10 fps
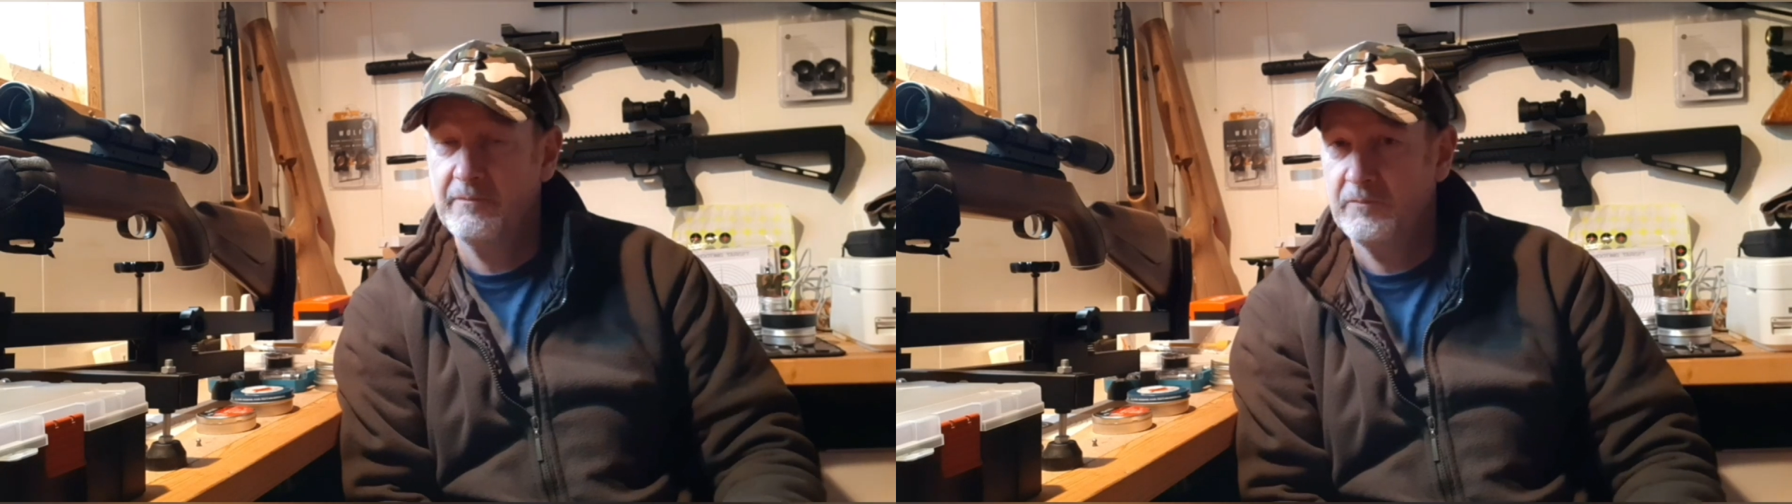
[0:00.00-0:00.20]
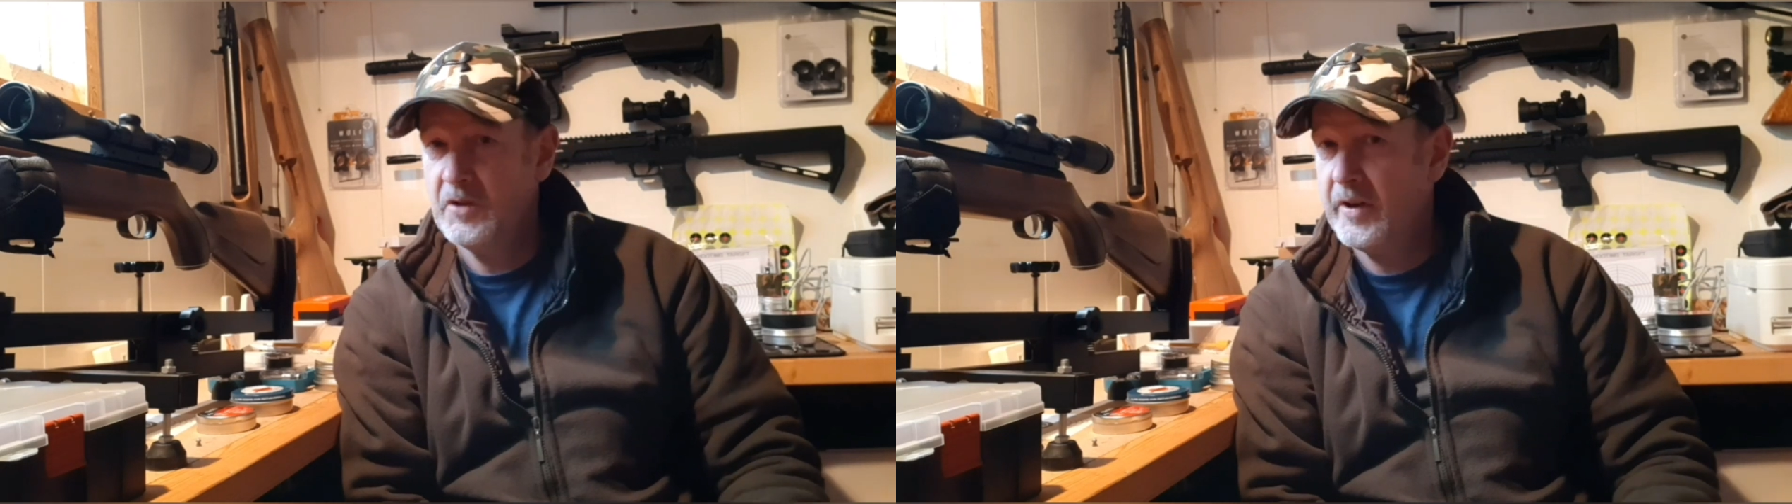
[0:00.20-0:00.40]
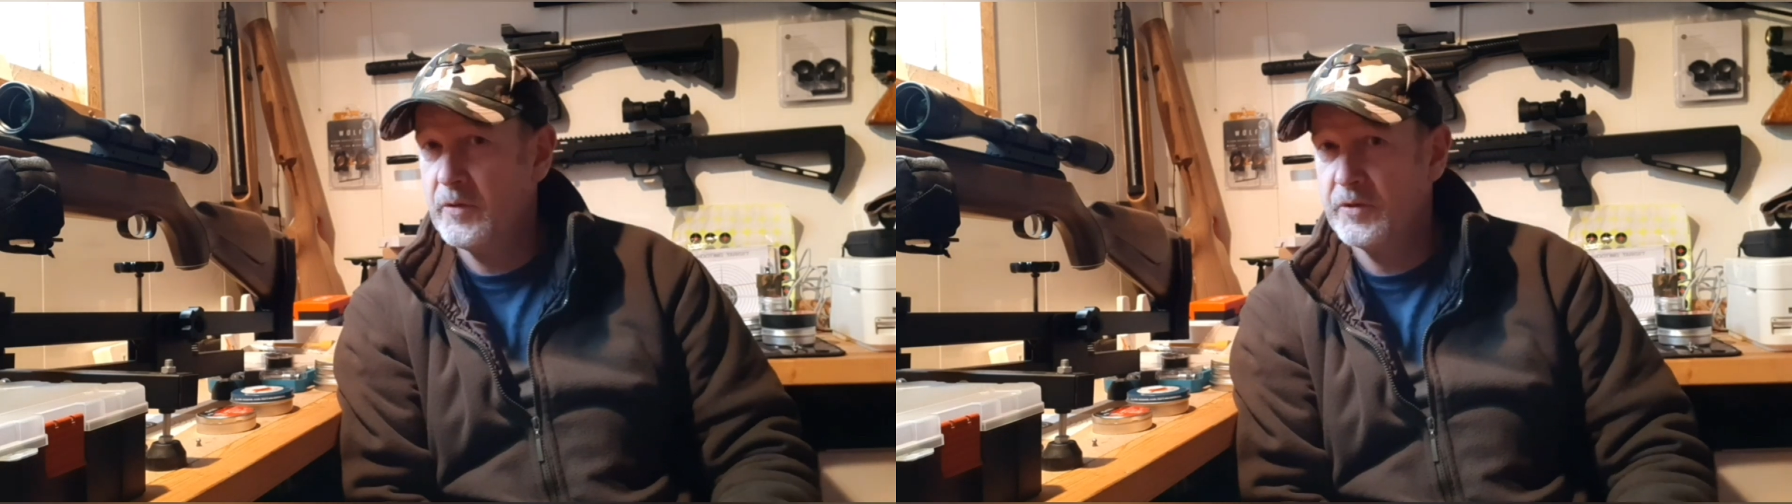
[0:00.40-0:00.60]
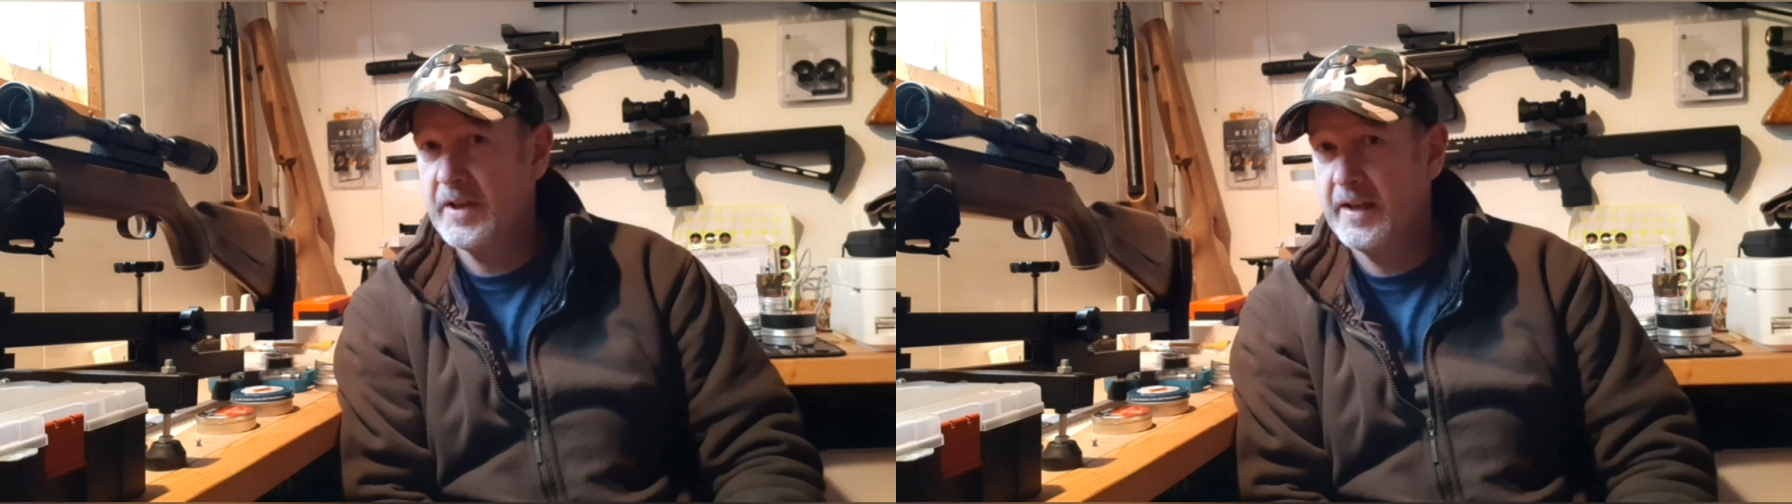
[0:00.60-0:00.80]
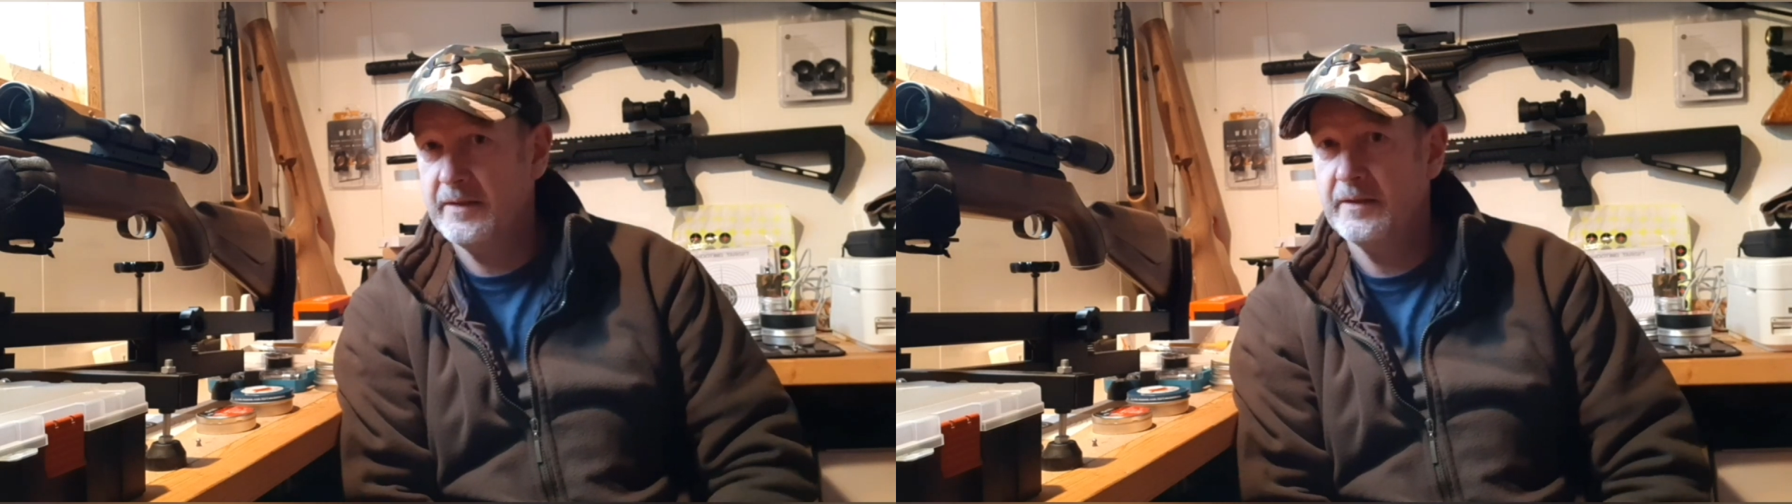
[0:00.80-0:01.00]
9 or
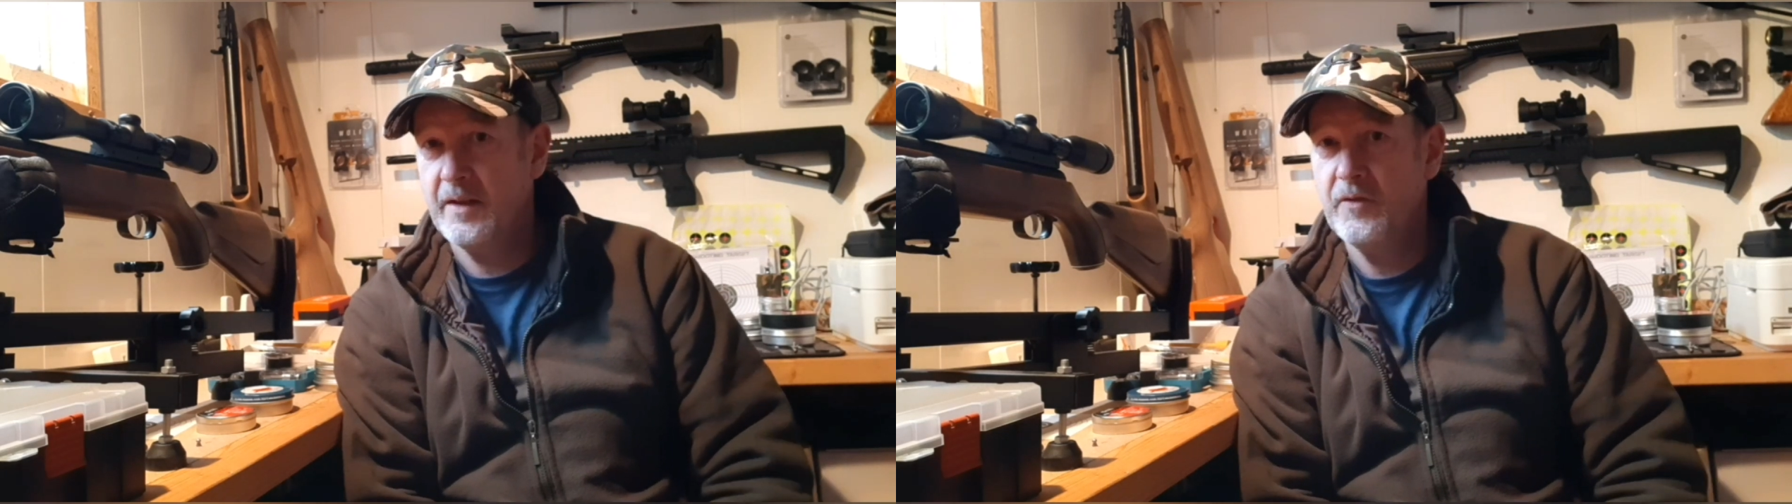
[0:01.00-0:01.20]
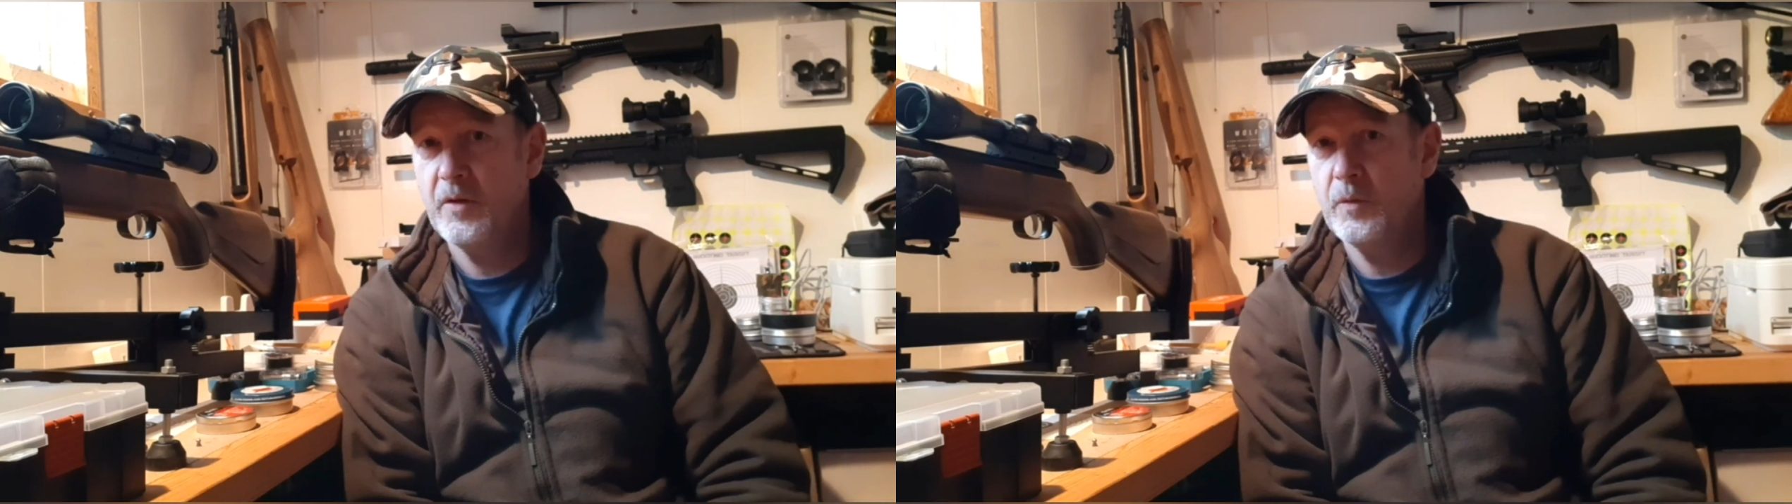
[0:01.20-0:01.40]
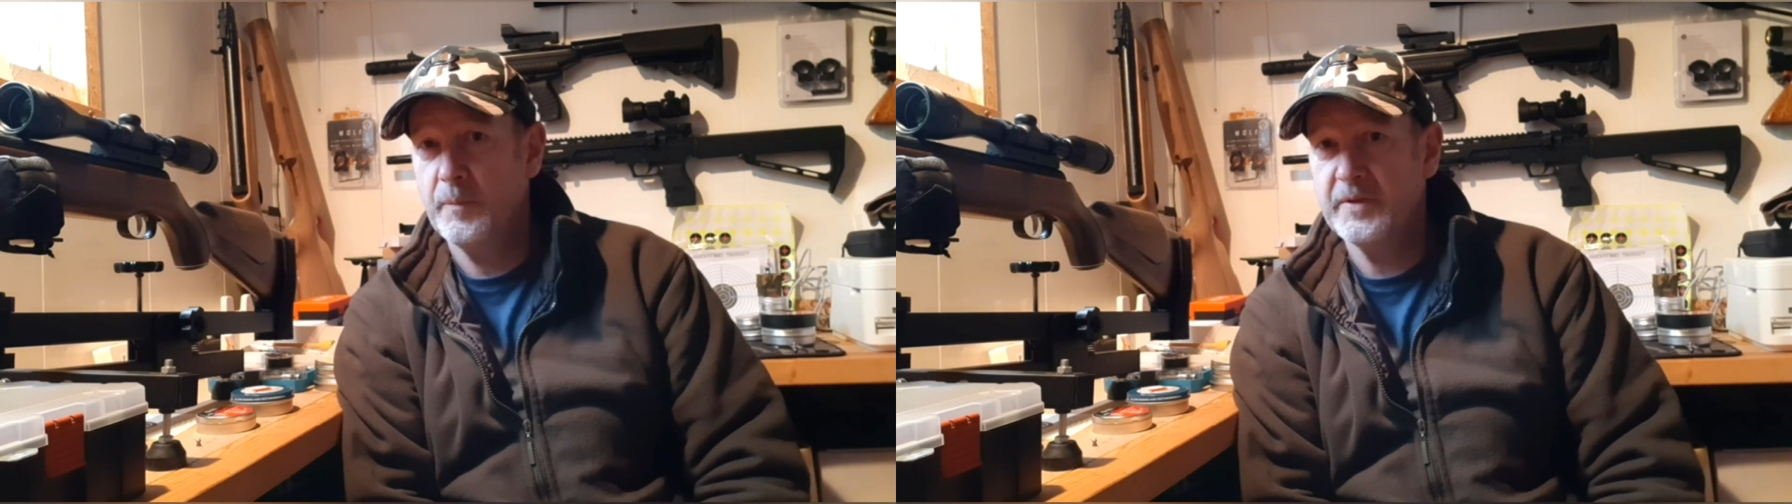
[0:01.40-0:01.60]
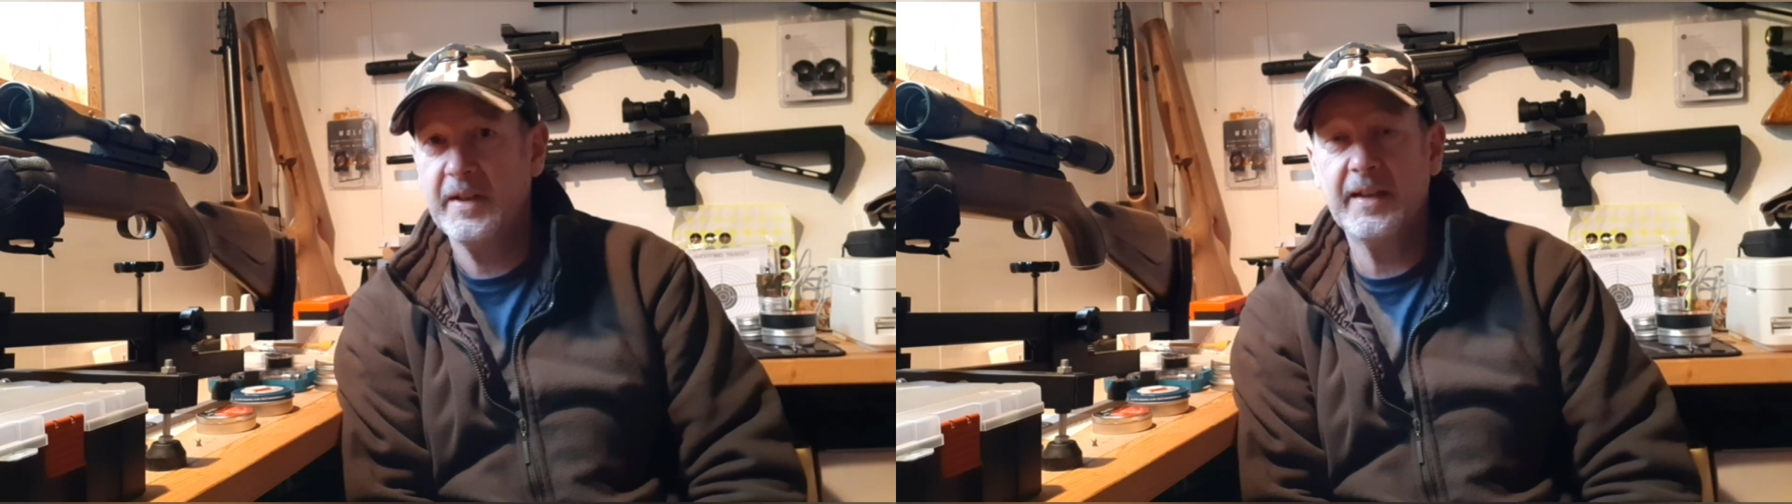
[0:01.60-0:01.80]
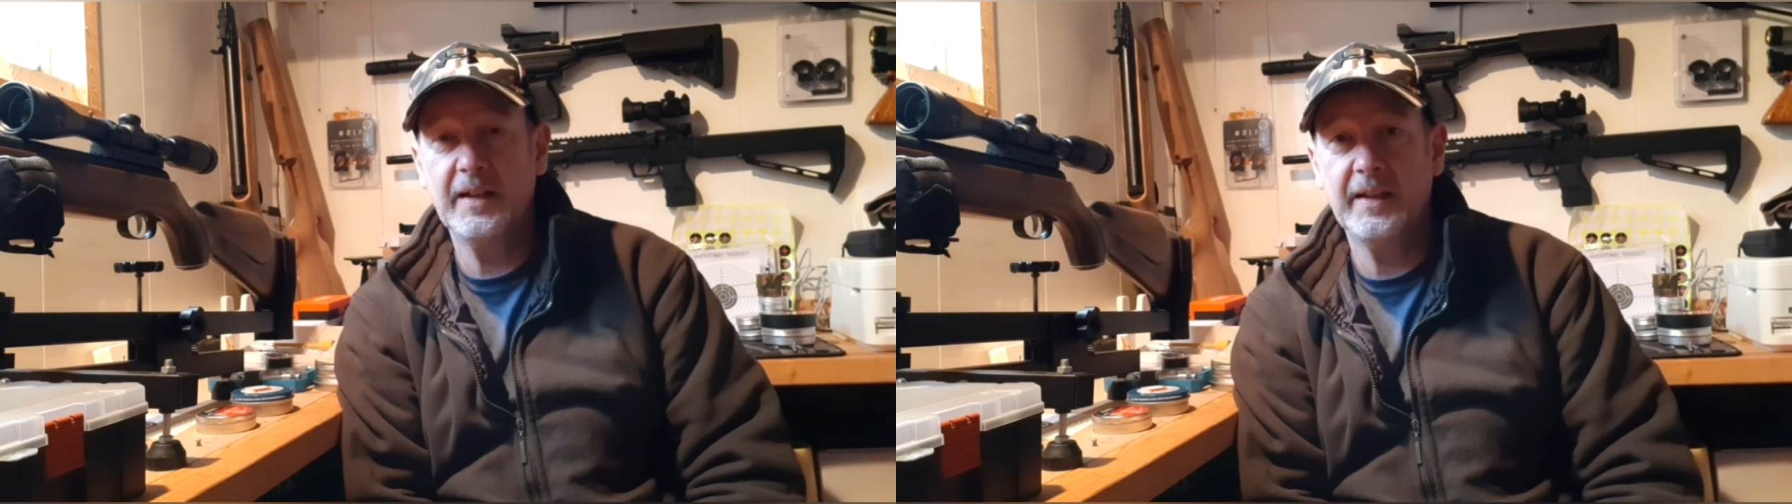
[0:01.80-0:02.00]
10 that were
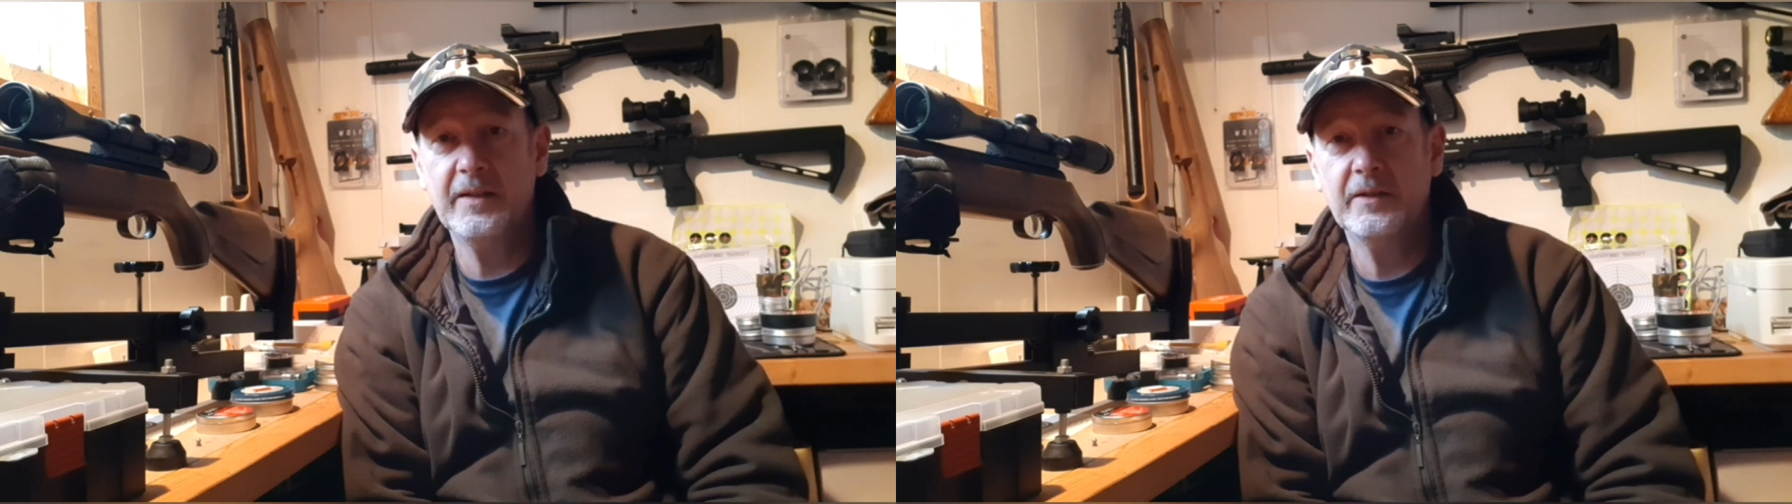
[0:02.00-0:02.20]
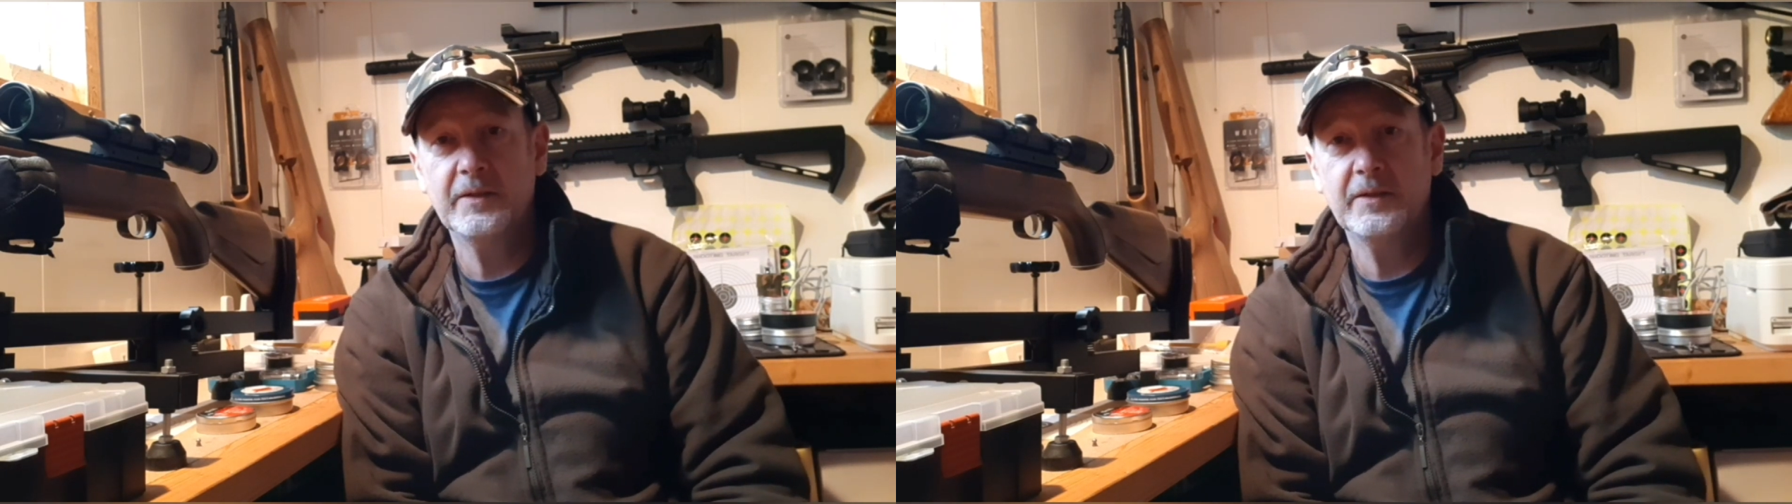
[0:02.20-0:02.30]
particularly